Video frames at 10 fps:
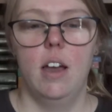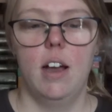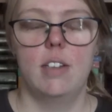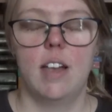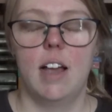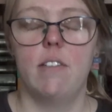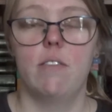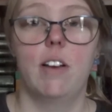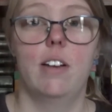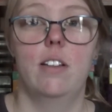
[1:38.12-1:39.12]
as I
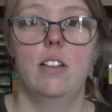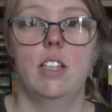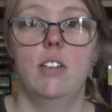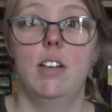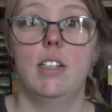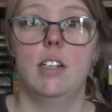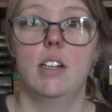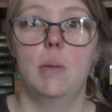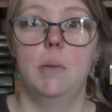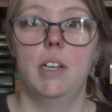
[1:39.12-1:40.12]
haven't read the series in a
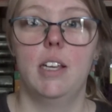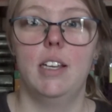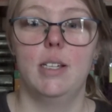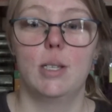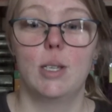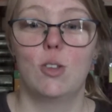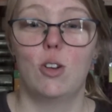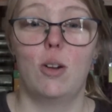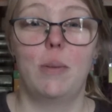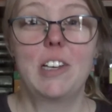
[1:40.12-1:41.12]
couple of years
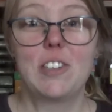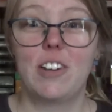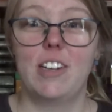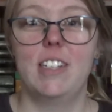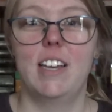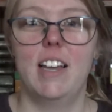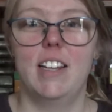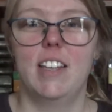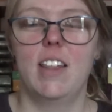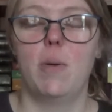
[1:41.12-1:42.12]
so I'm excited to get
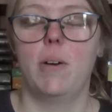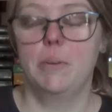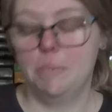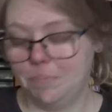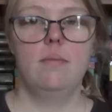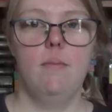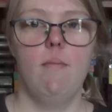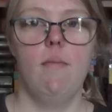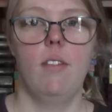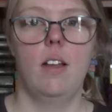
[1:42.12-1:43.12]
into that one.
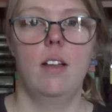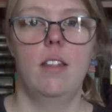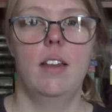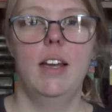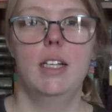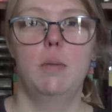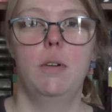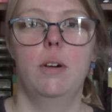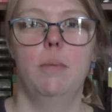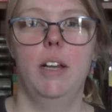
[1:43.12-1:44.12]
The next
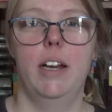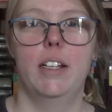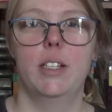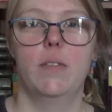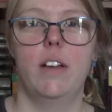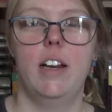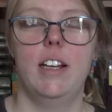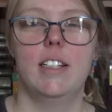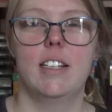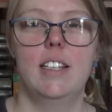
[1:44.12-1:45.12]
book I'm planning to read
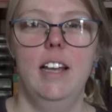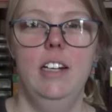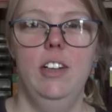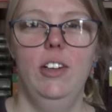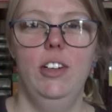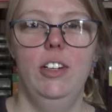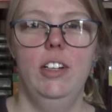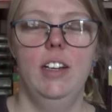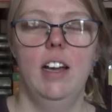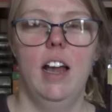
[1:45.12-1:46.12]
is a
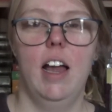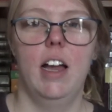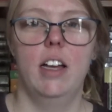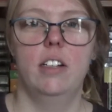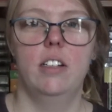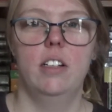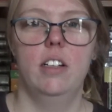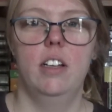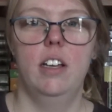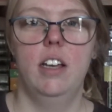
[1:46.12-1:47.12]
standalone and
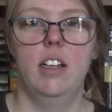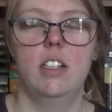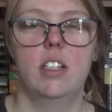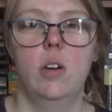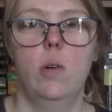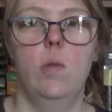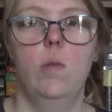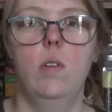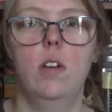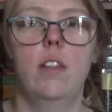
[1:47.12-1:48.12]
it's
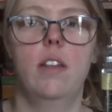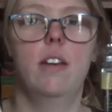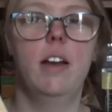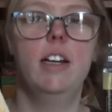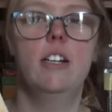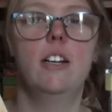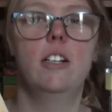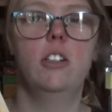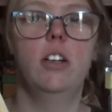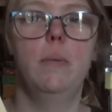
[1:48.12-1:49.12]
called The Night
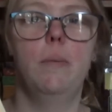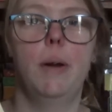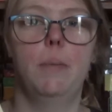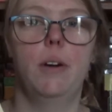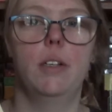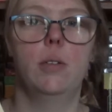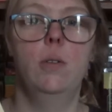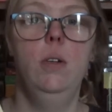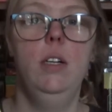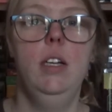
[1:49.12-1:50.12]
Country by Bryce
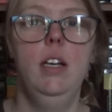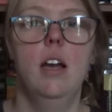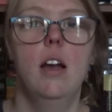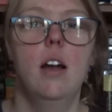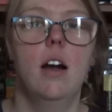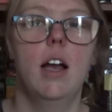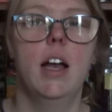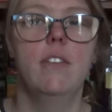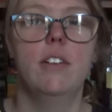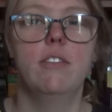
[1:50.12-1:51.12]
Courtenay. I
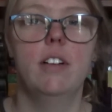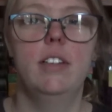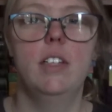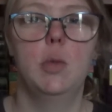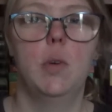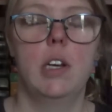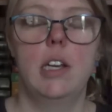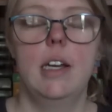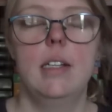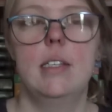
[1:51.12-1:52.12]
haven't read this one
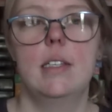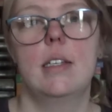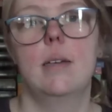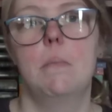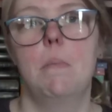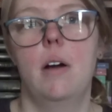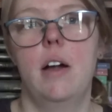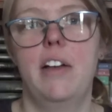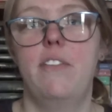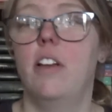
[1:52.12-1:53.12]
yet
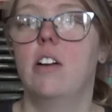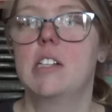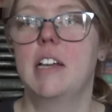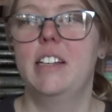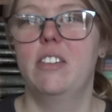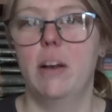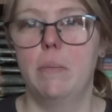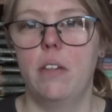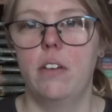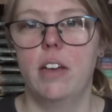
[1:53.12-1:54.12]
my fiance's
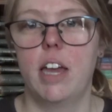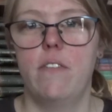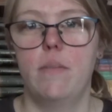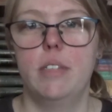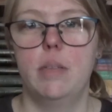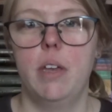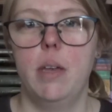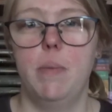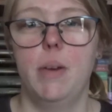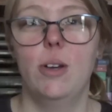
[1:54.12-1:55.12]
grandmother gave them to
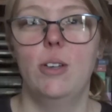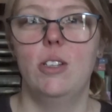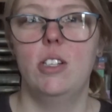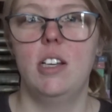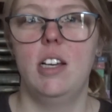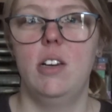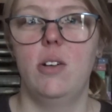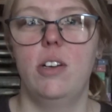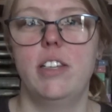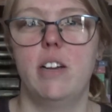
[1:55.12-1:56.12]
me because she
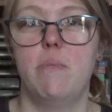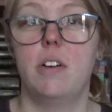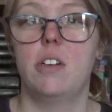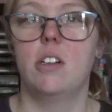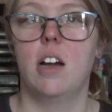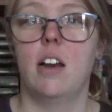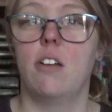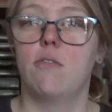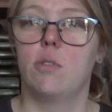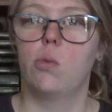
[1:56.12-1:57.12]
knows how much I
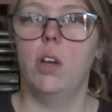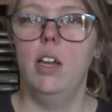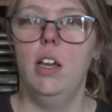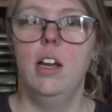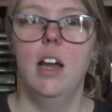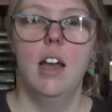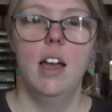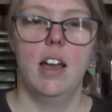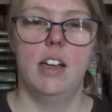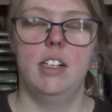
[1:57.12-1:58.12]
love to read
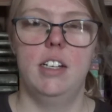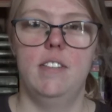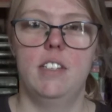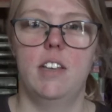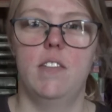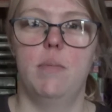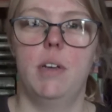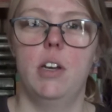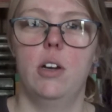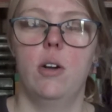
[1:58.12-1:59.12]
and she's given
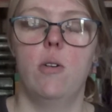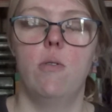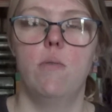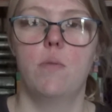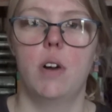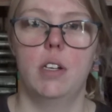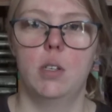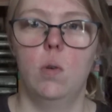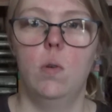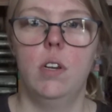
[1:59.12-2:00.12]
me her whole Bryce
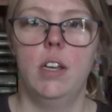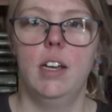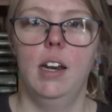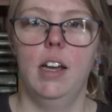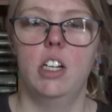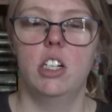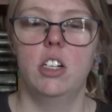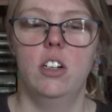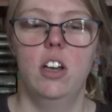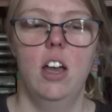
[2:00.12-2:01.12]
Courtenay
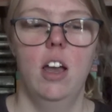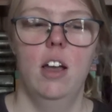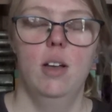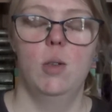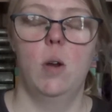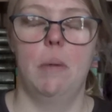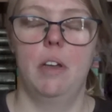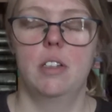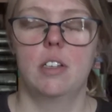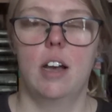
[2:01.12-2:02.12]
collection so I'm
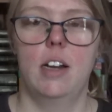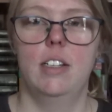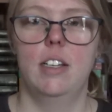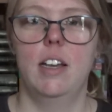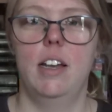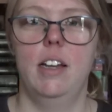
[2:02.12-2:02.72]
excited to get